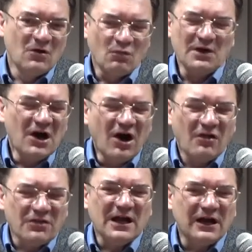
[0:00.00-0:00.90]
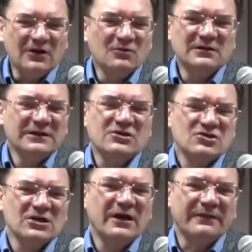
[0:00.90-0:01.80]
We are the only
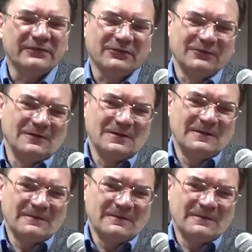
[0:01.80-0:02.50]
chance